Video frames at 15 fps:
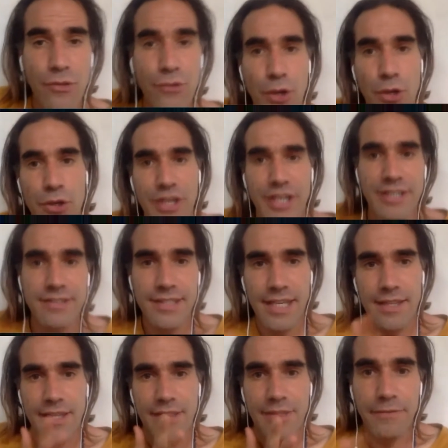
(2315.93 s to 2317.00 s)
And so you can
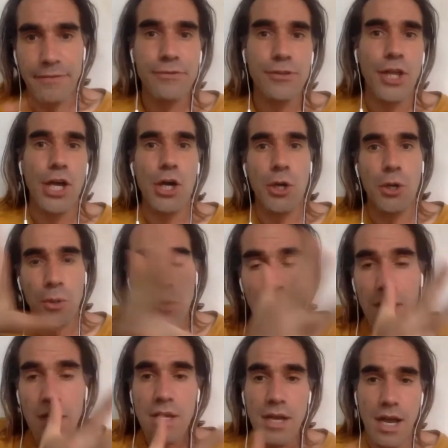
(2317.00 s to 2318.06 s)
see that the
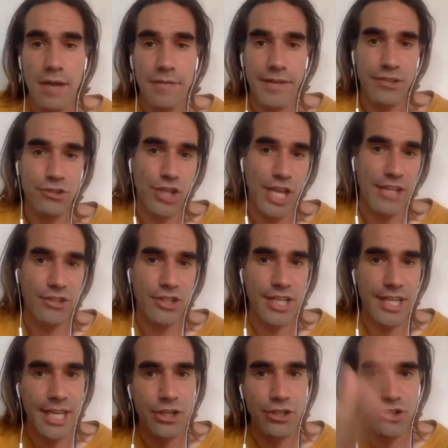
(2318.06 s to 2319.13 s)
flow of exchange and
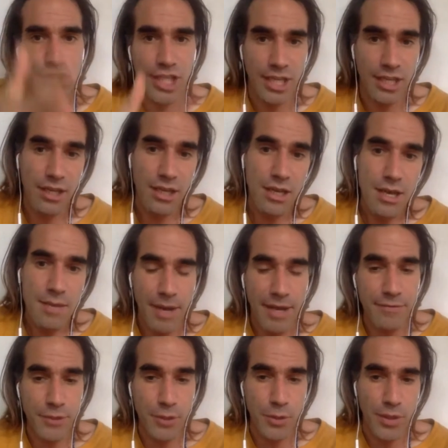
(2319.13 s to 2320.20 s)
energy
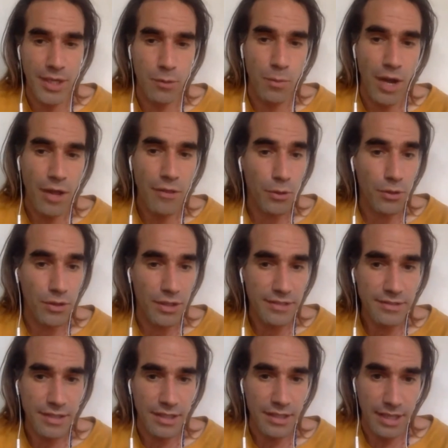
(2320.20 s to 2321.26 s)
by viewing wealth
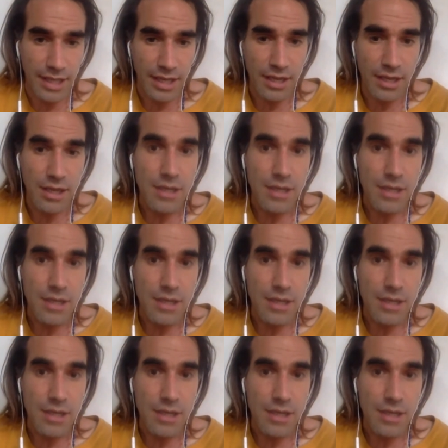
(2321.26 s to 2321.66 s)
holistically